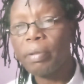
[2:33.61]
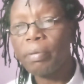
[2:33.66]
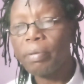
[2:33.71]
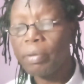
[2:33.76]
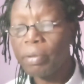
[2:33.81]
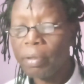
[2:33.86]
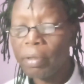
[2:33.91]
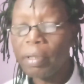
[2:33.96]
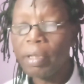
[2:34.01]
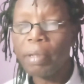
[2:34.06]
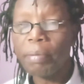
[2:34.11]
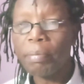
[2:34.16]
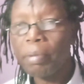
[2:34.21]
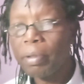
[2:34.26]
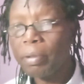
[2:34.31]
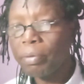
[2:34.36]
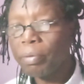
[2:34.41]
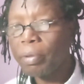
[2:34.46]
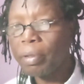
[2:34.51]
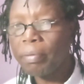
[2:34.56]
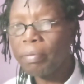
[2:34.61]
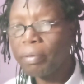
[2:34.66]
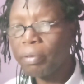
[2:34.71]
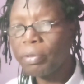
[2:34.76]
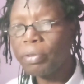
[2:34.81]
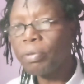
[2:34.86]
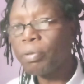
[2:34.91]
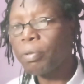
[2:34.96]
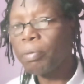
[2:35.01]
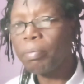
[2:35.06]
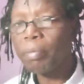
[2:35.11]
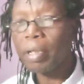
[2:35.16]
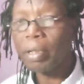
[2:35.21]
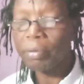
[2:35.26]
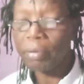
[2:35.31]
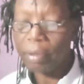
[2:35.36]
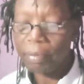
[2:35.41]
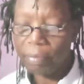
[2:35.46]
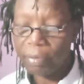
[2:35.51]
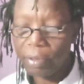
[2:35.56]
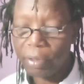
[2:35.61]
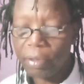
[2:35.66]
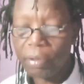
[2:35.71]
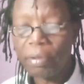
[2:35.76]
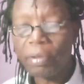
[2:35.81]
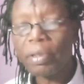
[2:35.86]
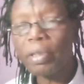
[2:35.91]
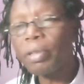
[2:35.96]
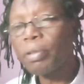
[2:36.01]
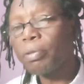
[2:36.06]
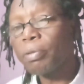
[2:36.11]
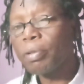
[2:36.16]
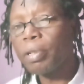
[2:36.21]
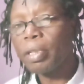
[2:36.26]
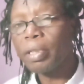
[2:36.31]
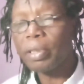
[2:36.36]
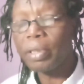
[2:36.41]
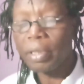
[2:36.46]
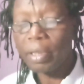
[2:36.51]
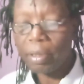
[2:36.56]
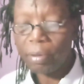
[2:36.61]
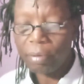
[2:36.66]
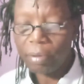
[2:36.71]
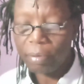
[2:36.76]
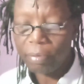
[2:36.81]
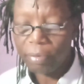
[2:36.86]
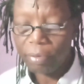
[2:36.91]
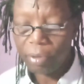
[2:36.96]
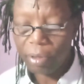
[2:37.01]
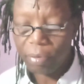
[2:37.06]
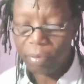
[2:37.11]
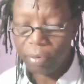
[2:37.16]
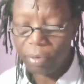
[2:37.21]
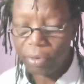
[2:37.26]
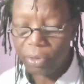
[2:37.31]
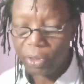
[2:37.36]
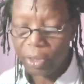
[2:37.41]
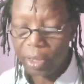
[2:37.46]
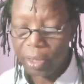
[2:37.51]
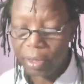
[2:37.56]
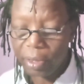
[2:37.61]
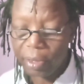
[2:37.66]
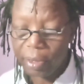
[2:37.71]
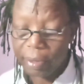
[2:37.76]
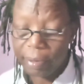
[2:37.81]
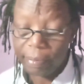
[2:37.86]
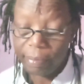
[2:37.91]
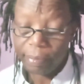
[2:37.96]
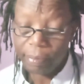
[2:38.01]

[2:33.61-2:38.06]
We talked about weak force. Go back the videos and you can see what weak force is.